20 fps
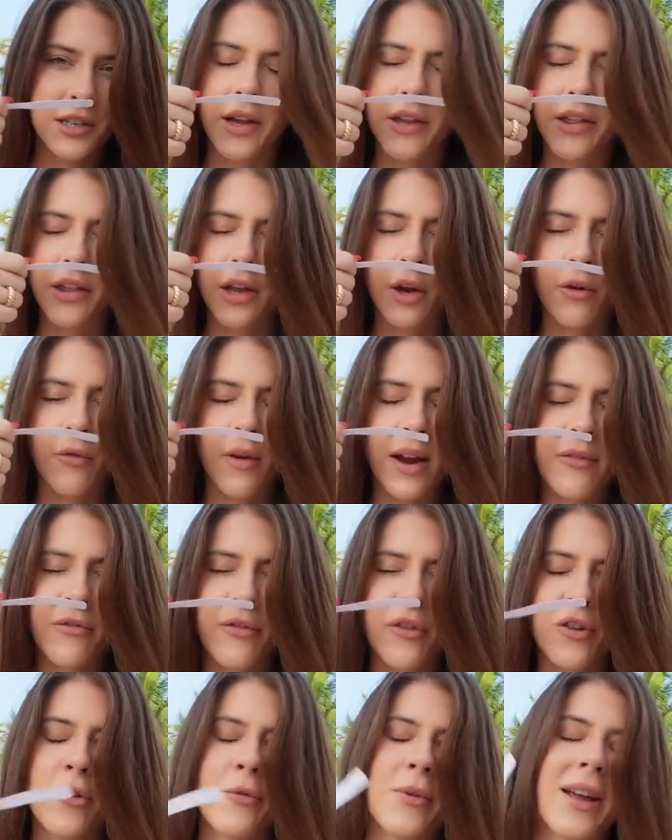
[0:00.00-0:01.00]
With
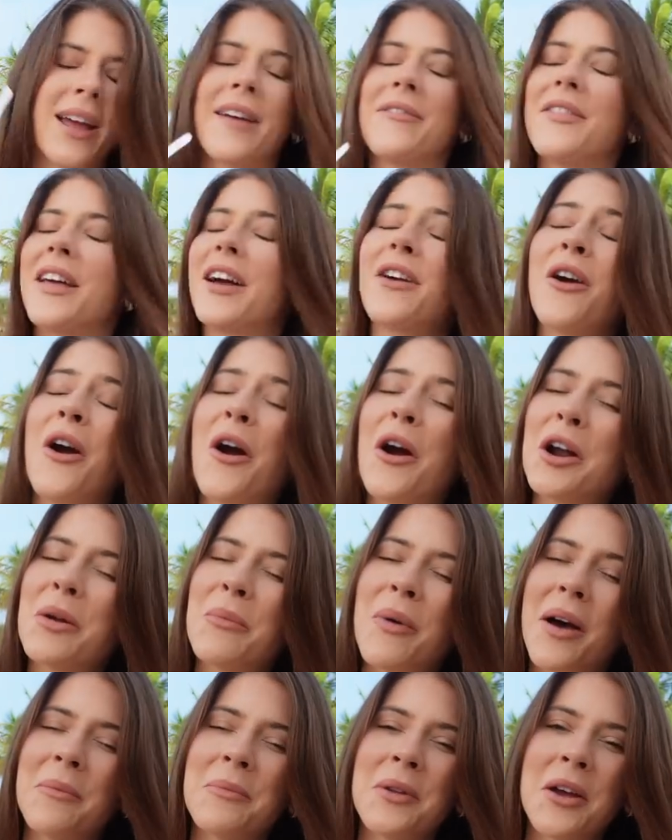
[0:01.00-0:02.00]
grapefruit, we have that
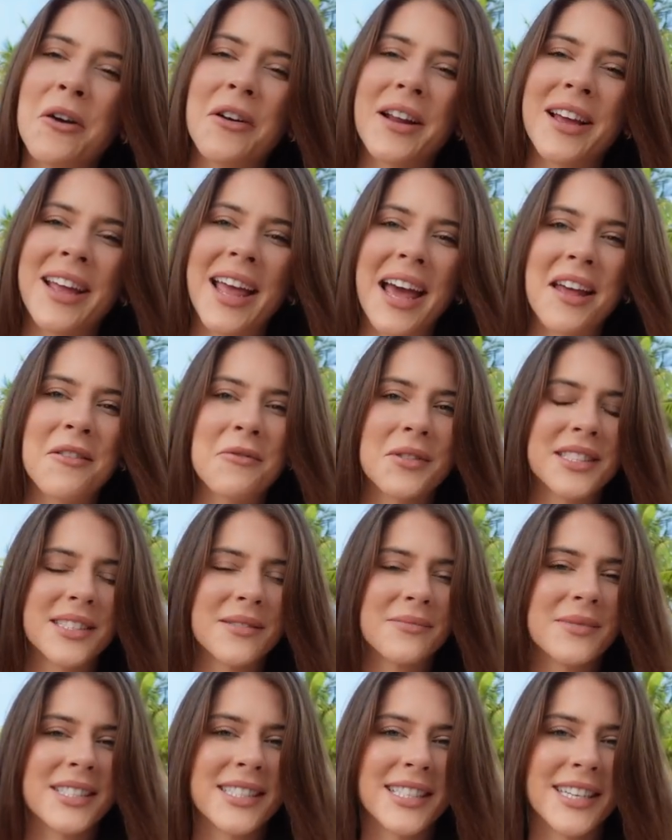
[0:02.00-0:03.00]
cardamom note again with
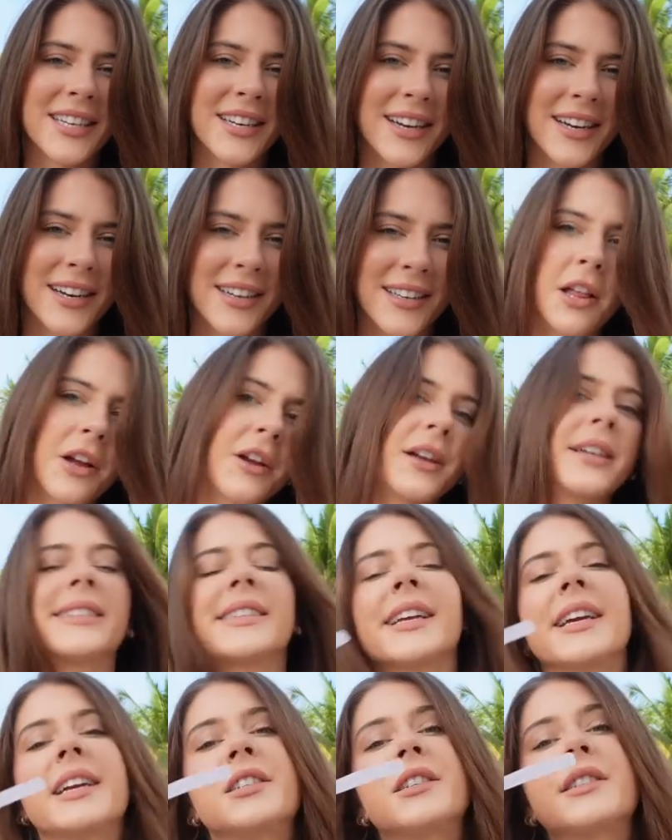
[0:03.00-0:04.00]
some cedar, clary
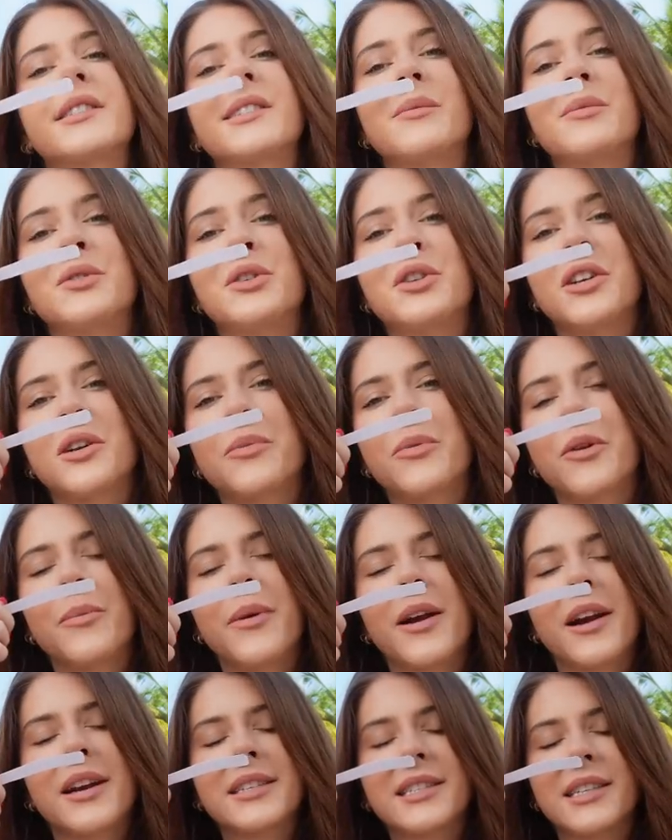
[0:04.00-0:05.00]
sage, some juniper
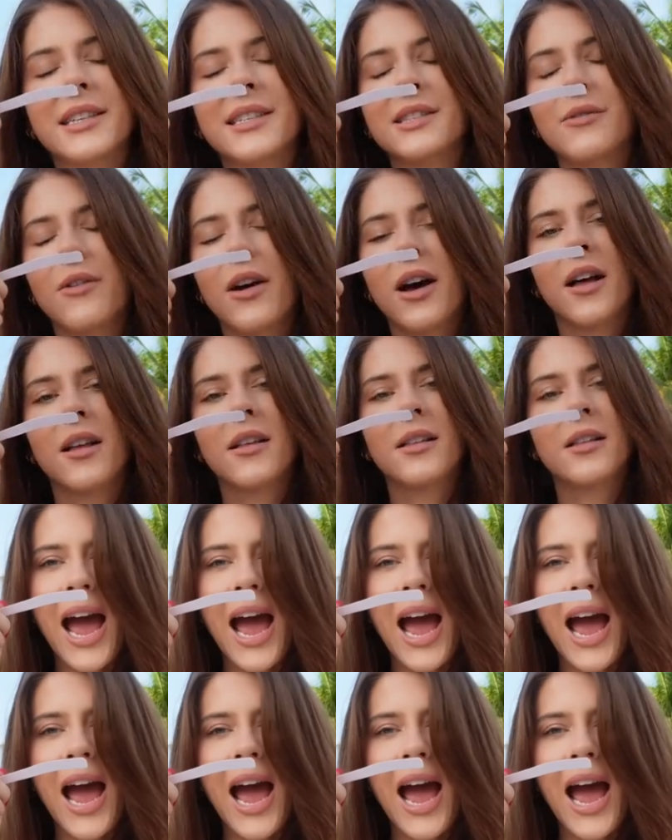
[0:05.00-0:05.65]
berries as well.